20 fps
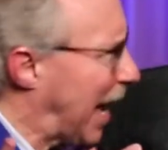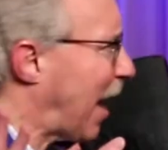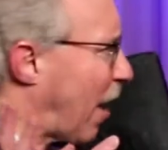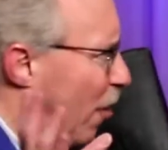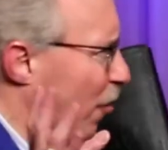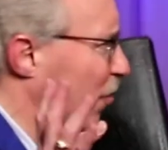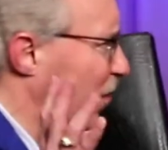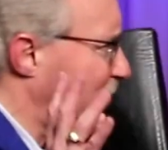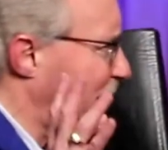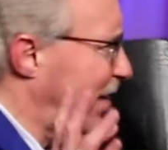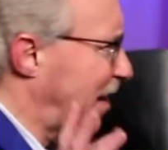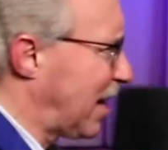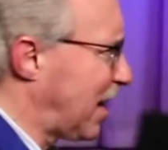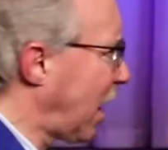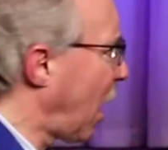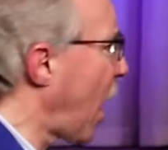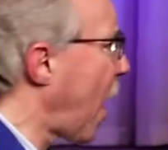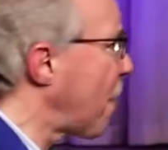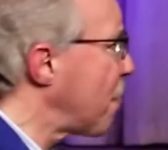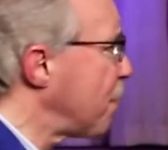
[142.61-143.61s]
power of
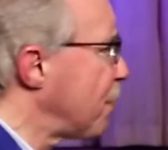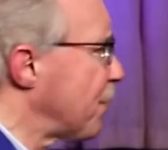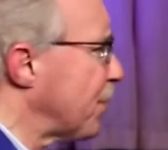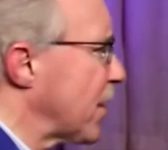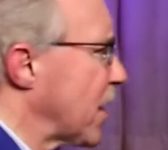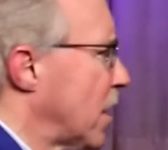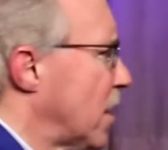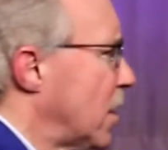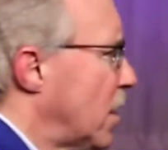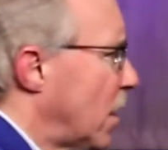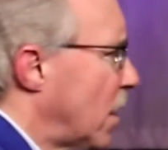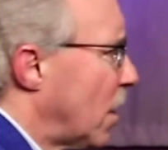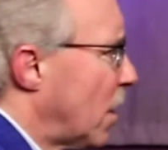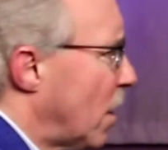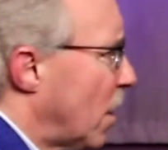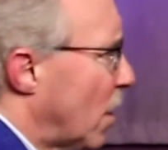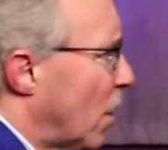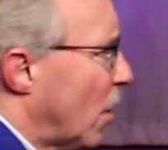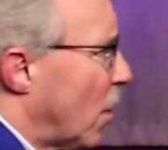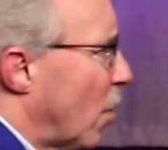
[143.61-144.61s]
God
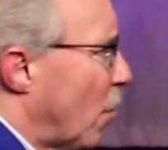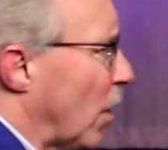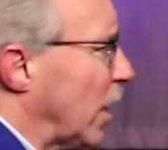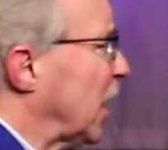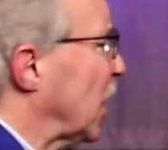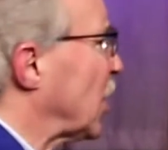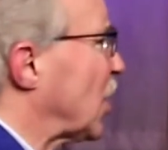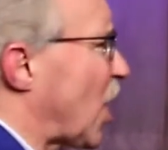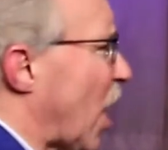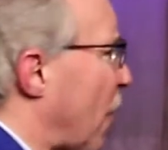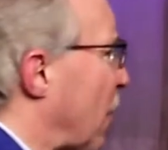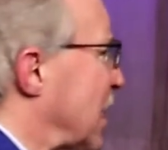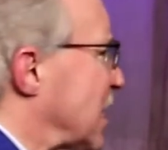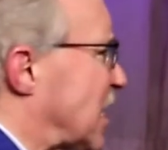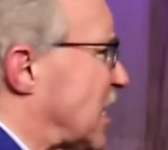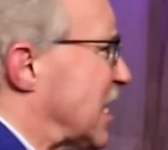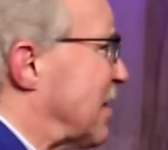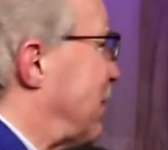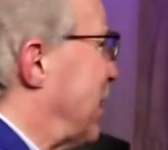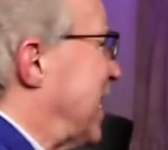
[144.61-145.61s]
what is
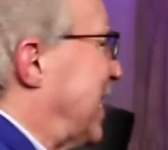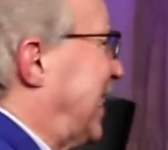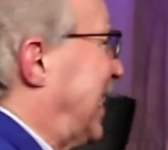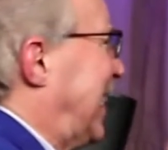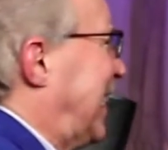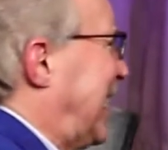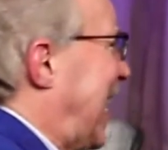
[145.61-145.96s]
going to be